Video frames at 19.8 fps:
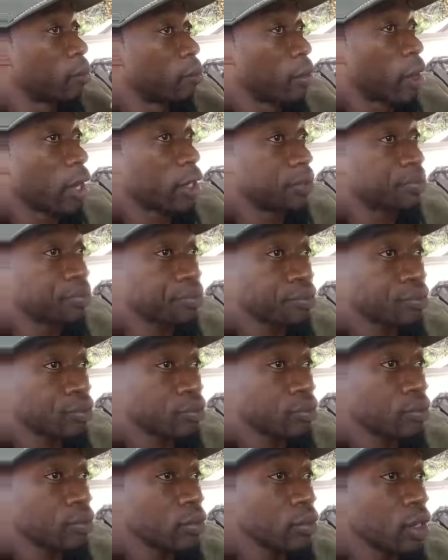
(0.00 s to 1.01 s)
But
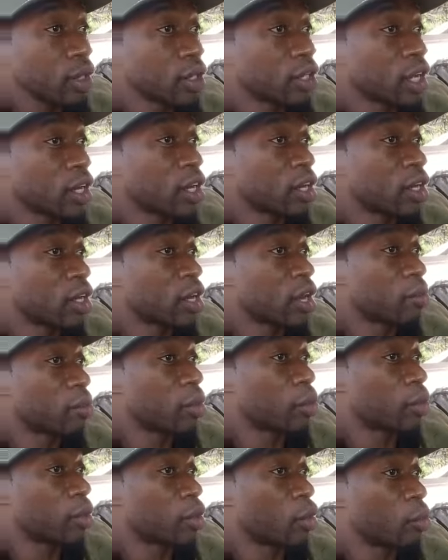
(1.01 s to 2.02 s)
they couldn't come
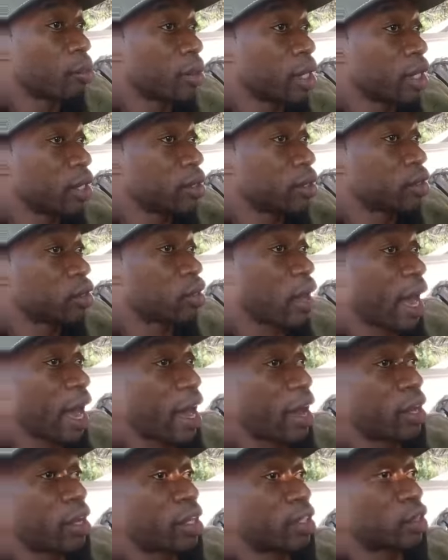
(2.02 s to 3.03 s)
in with no meat. So
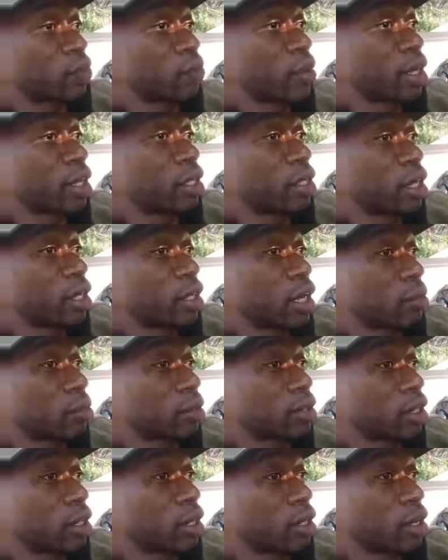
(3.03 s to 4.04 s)
it's funny because they
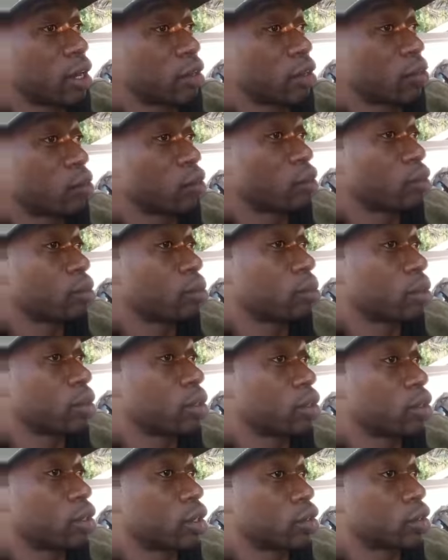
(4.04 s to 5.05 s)
was in another room,
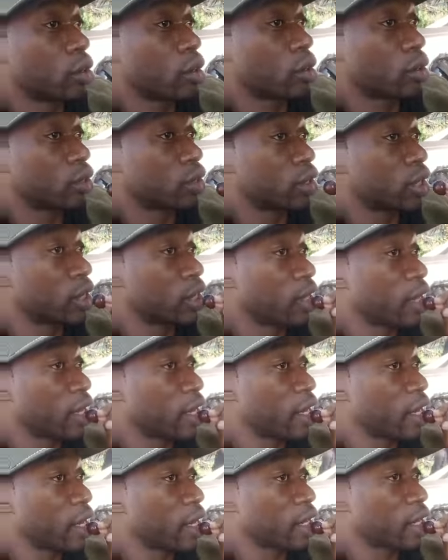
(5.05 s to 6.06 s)
just all sitting there
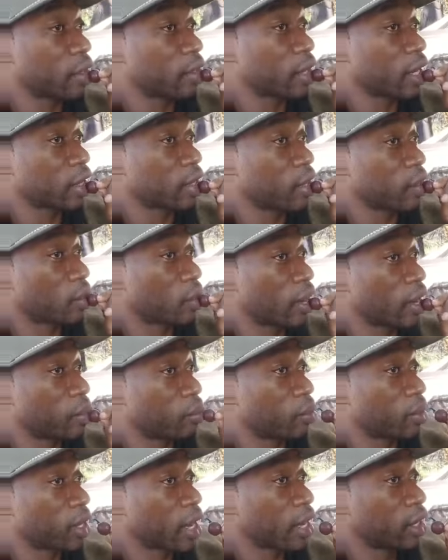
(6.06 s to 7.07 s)
eating. They were like, yo,
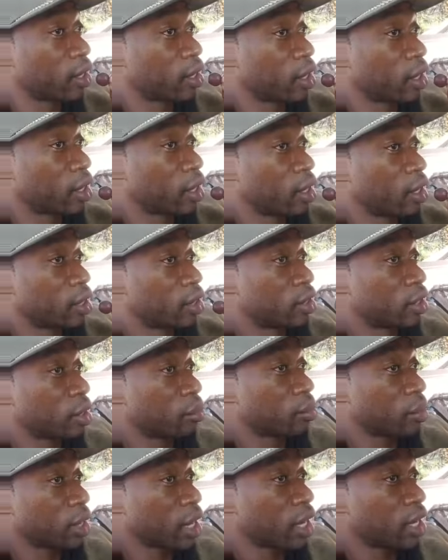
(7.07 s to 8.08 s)
ain't Polight.
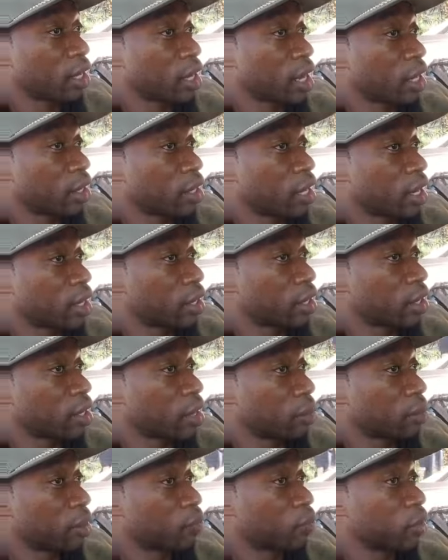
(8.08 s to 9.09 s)
Didn't Polight allow y'all to
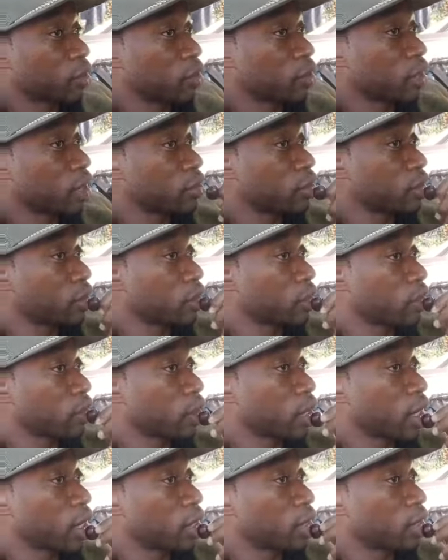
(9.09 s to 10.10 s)
come in for the session?
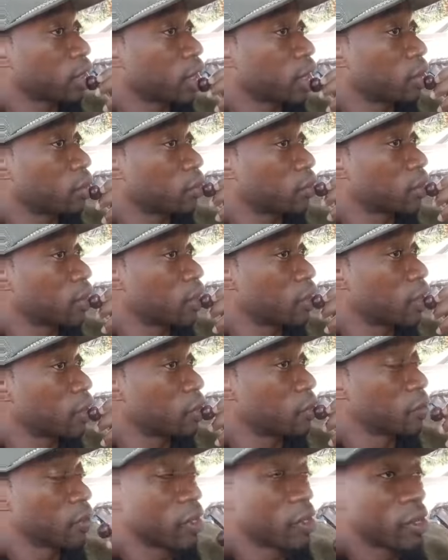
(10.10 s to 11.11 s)
And he say it was
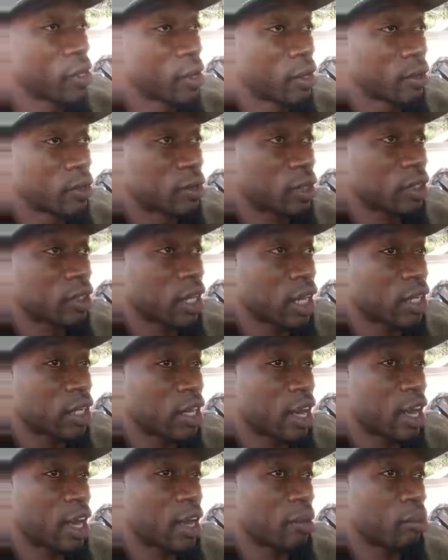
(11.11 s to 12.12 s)
good. It's like,
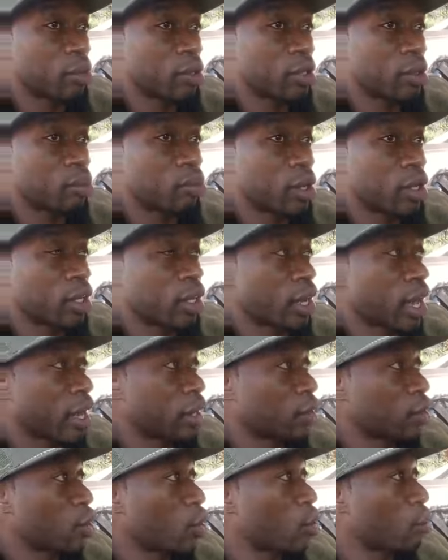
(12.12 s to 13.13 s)
yeah, but the brother
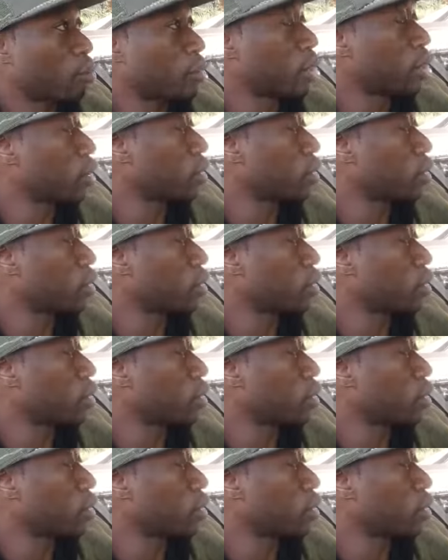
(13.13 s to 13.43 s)
got a no meat